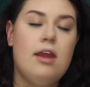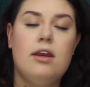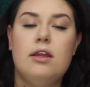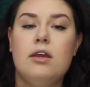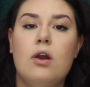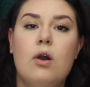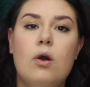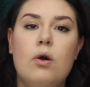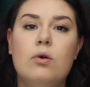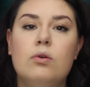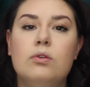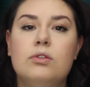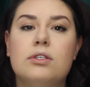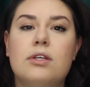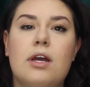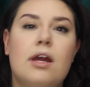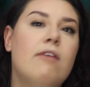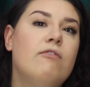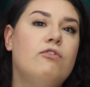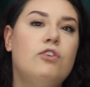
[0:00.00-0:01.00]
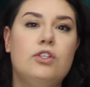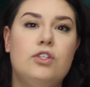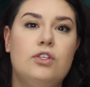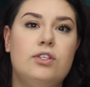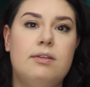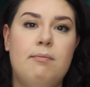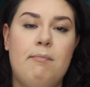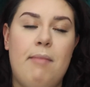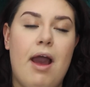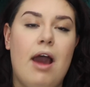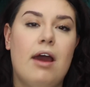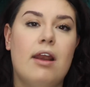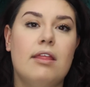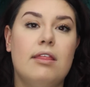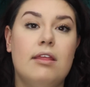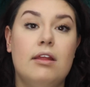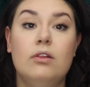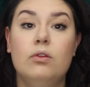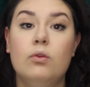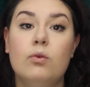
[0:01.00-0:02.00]
any old kind of translucent powder
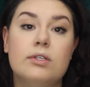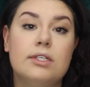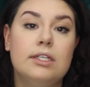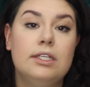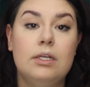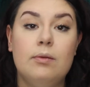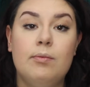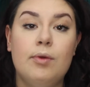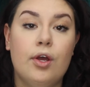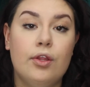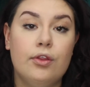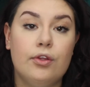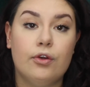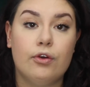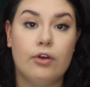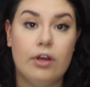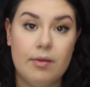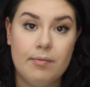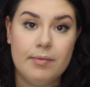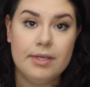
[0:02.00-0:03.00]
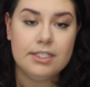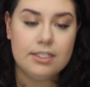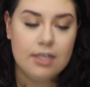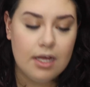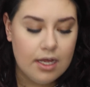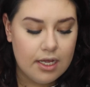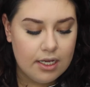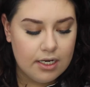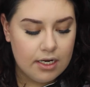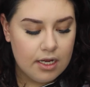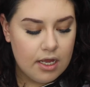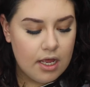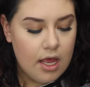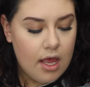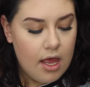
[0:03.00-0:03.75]
that looks a little bit on the creamy side.